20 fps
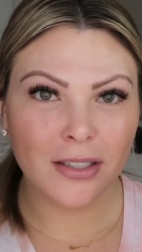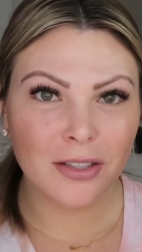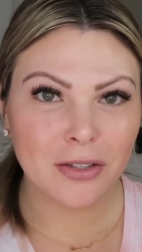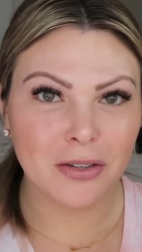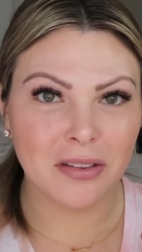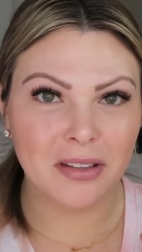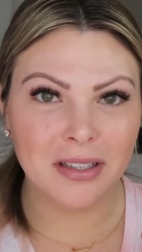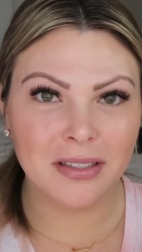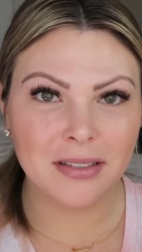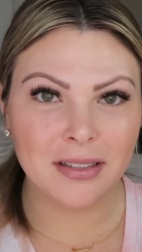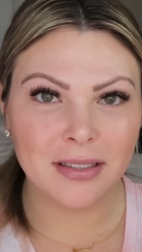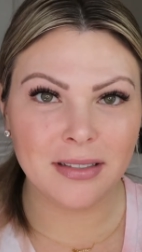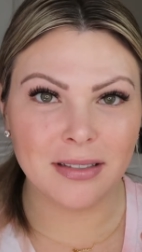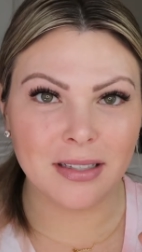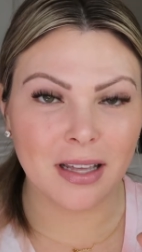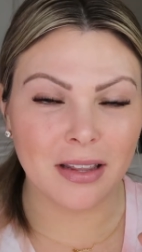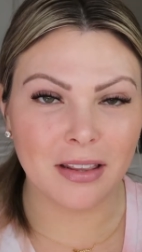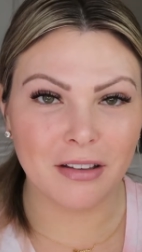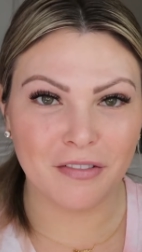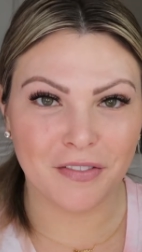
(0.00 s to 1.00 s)
So this
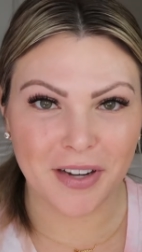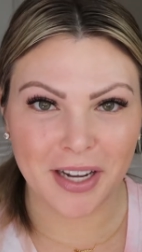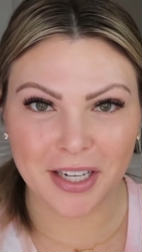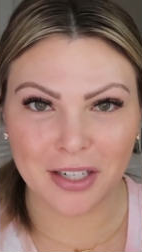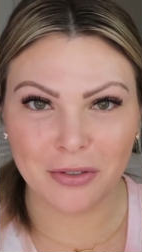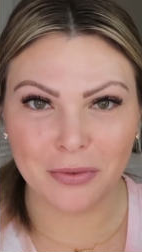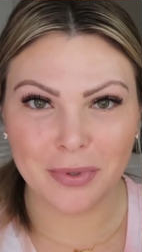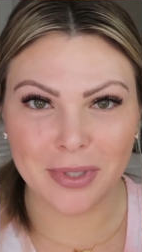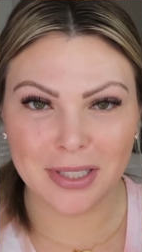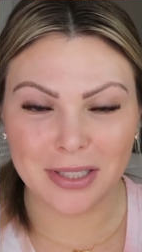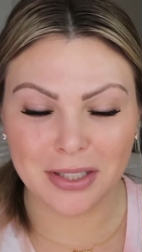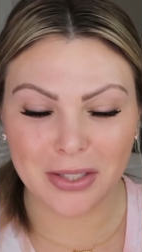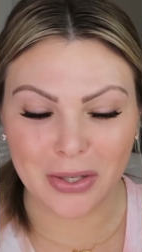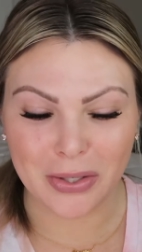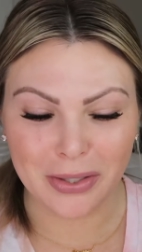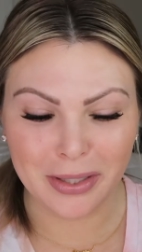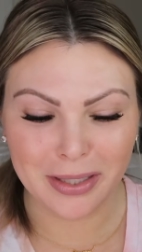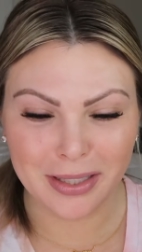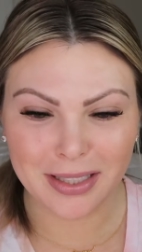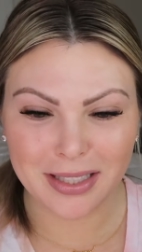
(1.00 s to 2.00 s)
is the final
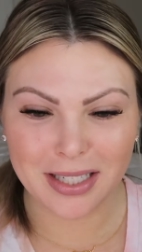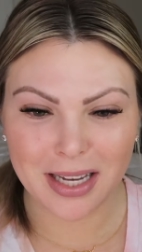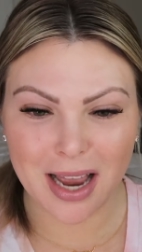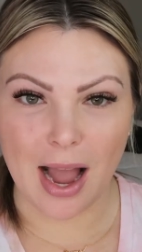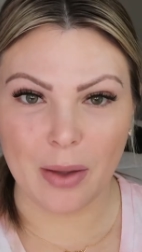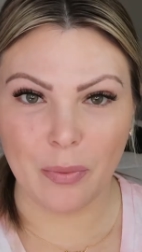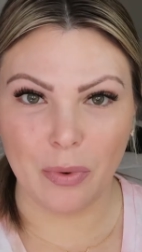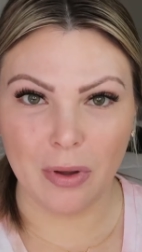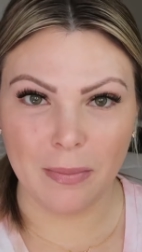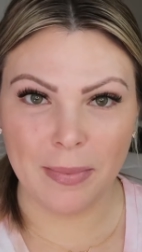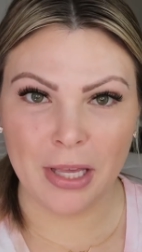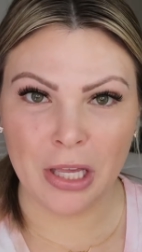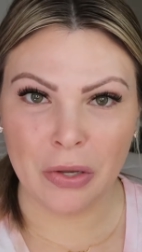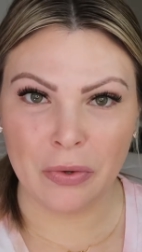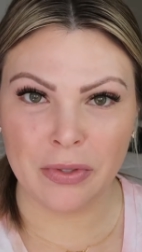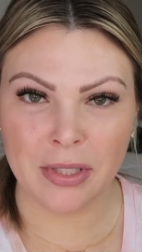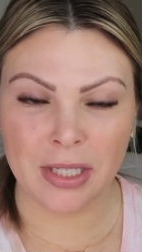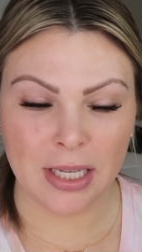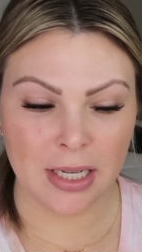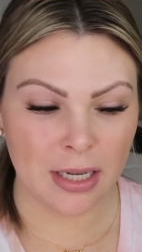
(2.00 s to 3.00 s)
result. I will be
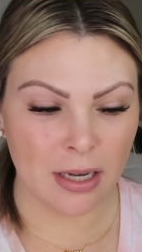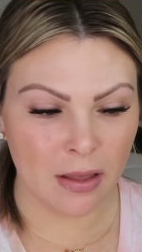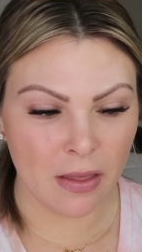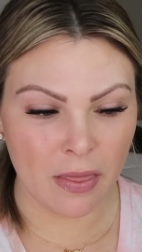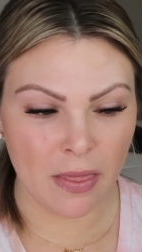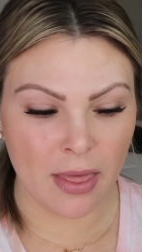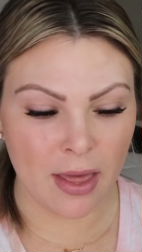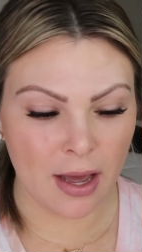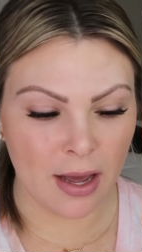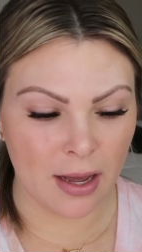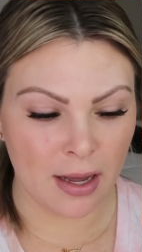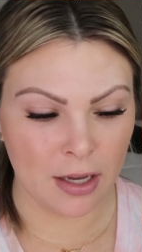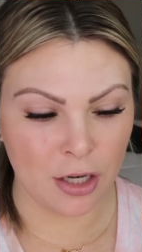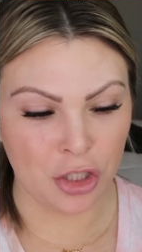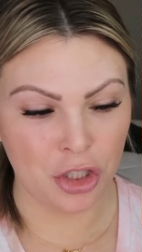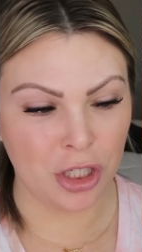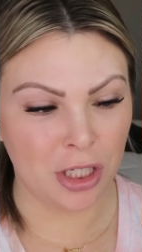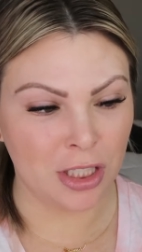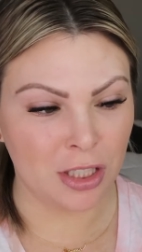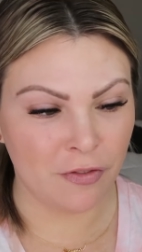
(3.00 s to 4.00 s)
using the
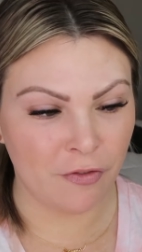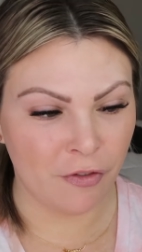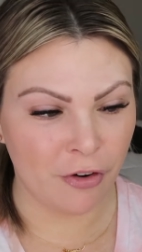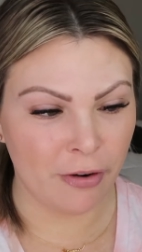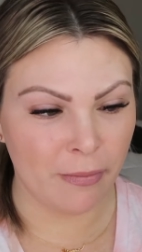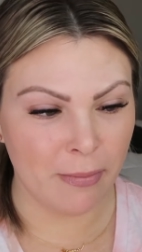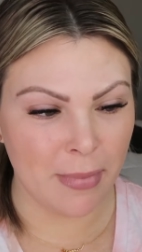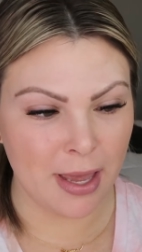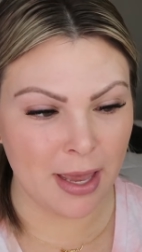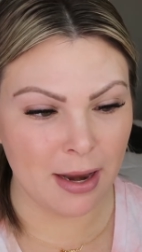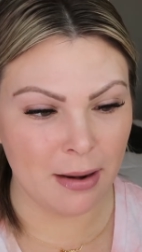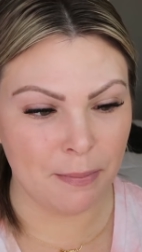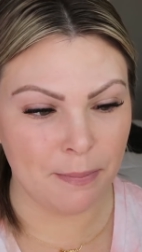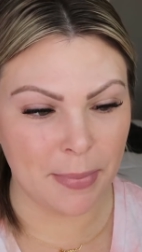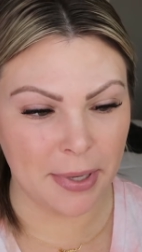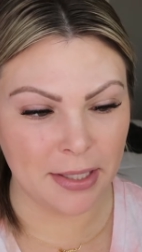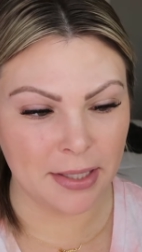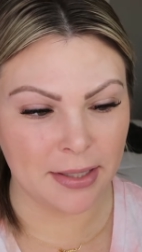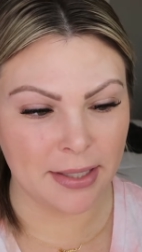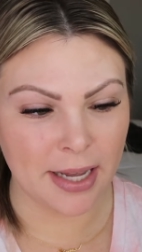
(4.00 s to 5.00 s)
Just for Men
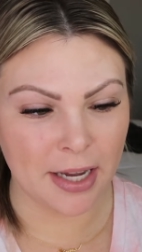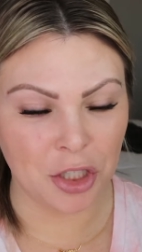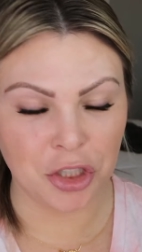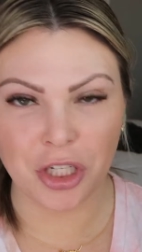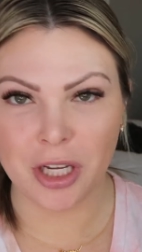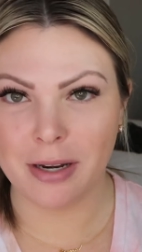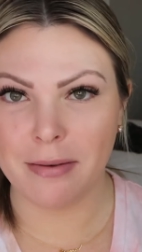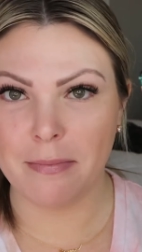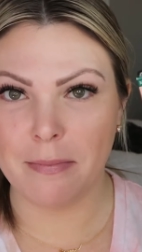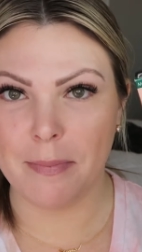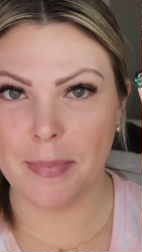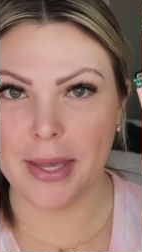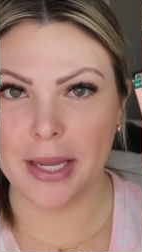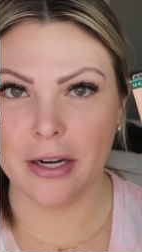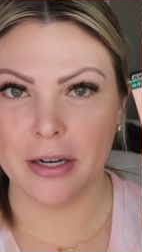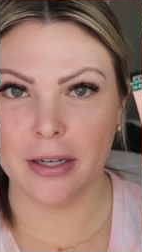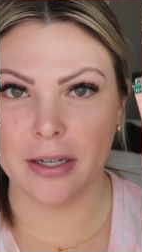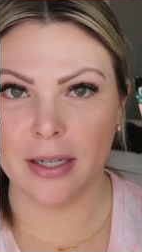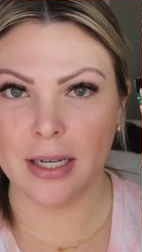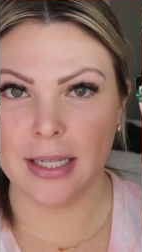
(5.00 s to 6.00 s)
Mustache and
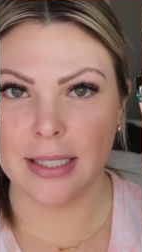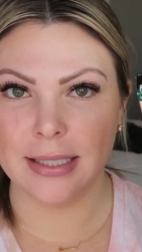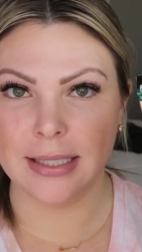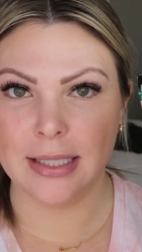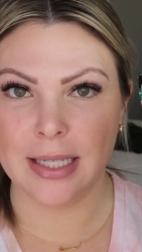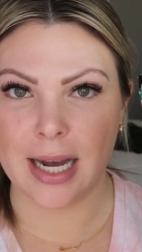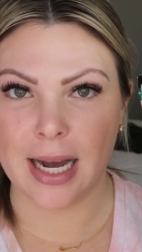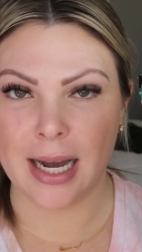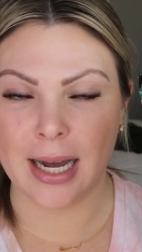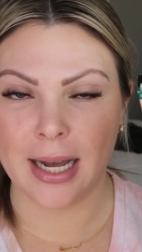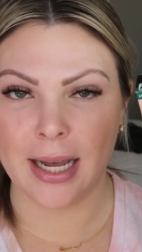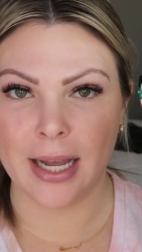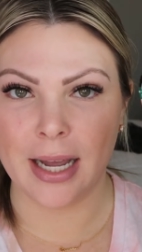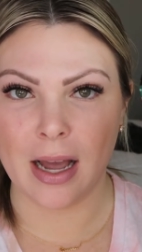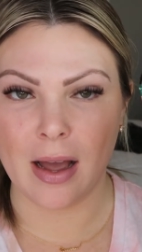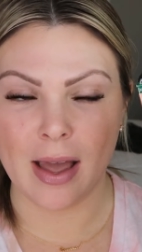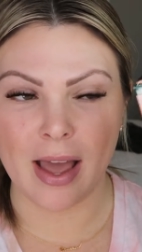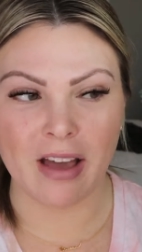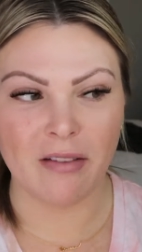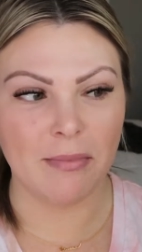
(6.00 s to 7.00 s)
Beard dye.
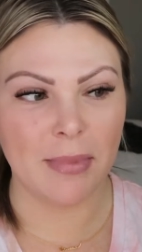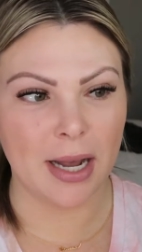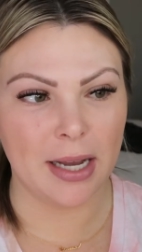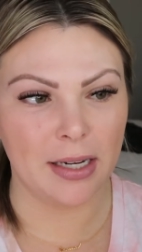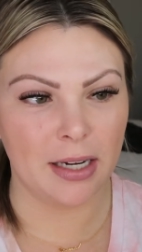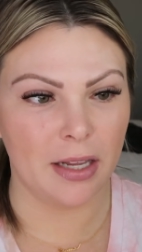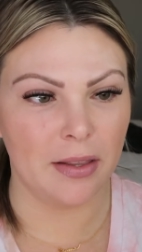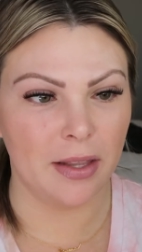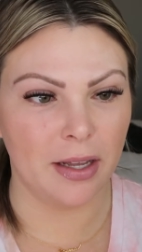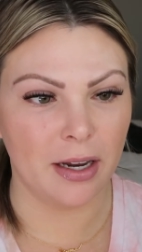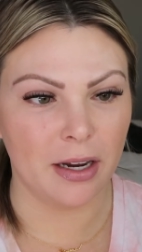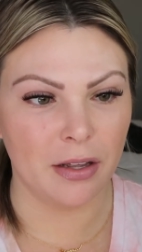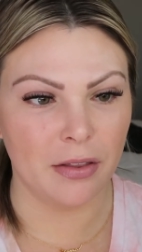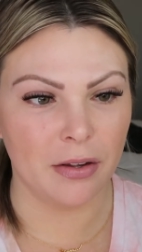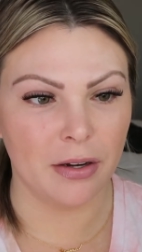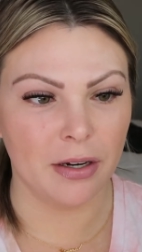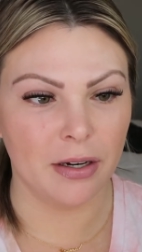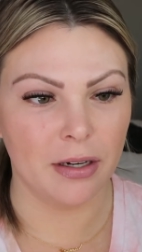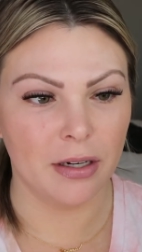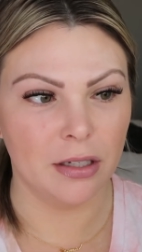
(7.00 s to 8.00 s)
I have mine in the
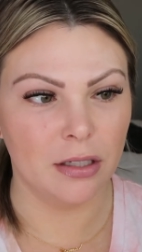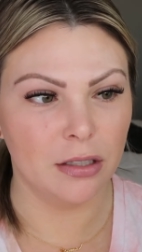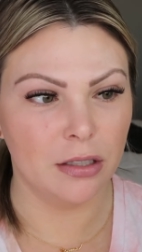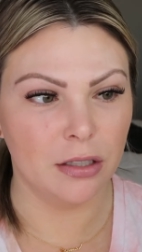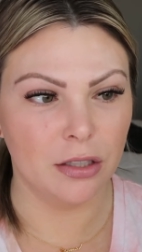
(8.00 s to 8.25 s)
color